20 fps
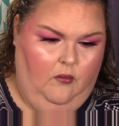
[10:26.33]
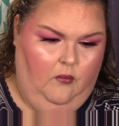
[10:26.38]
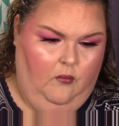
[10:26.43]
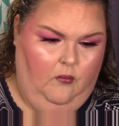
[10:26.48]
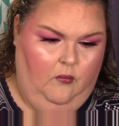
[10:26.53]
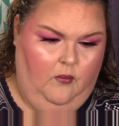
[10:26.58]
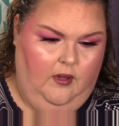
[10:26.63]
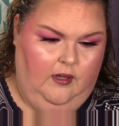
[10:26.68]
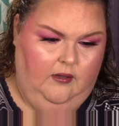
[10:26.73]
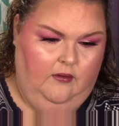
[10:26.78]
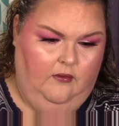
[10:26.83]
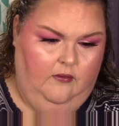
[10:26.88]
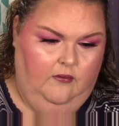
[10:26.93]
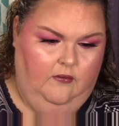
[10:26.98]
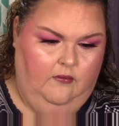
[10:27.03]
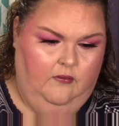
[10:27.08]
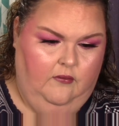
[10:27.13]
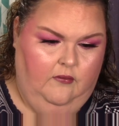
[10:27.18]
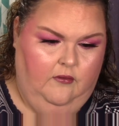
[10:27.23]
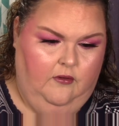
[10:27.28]
one,
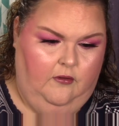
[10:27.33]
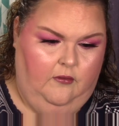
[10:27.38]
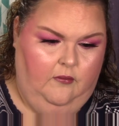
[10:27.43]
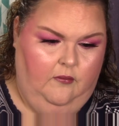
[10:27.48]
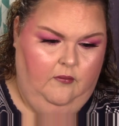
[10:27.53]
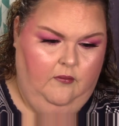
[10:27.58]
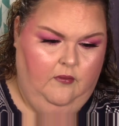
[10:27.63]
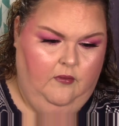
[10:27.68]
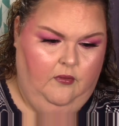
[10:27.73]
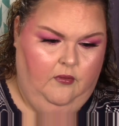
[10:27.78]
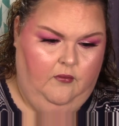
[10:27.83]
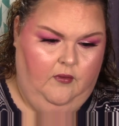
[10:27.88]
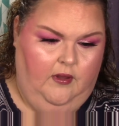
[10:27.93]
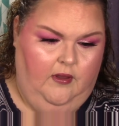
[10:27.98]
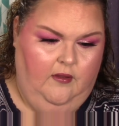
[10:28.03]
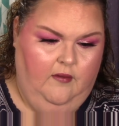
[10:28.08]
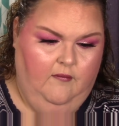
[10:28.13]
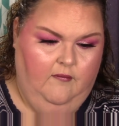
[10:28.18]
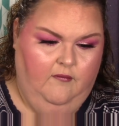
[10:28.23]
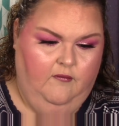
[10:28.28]
two,
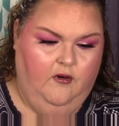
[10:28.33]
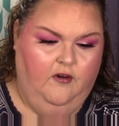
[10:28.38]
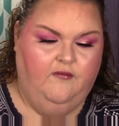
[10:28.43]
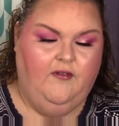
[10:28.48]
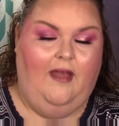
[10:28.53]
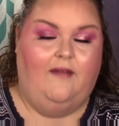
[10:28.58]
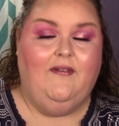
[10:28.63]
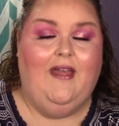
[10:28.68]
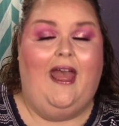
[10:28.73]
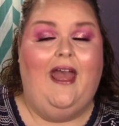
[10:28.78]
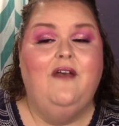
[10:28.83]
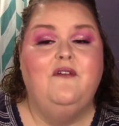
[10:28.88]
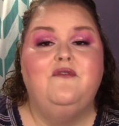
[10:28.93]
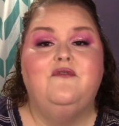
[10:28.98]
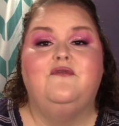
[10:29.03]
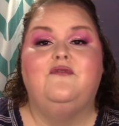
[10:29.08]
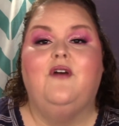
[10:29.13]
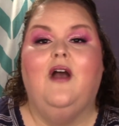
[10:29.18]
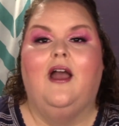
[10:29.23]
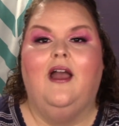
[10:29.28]
three, four, five. I have
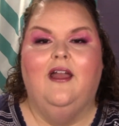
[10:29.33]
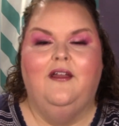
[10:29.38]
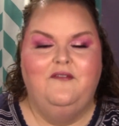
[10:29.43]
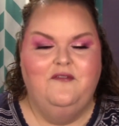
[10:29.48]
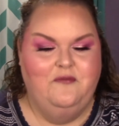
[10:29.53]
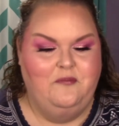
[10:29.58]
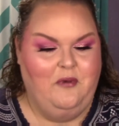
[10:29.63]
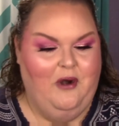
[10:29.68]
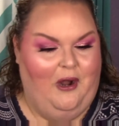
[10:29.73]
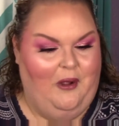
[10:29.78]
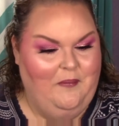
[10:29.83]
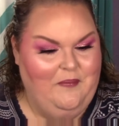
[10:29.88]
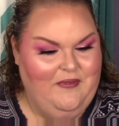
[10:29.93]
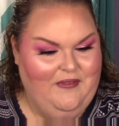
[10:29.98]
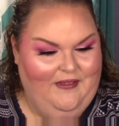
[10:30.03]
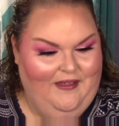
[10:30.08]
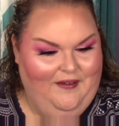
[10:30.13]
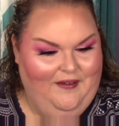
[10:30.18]
five prompts.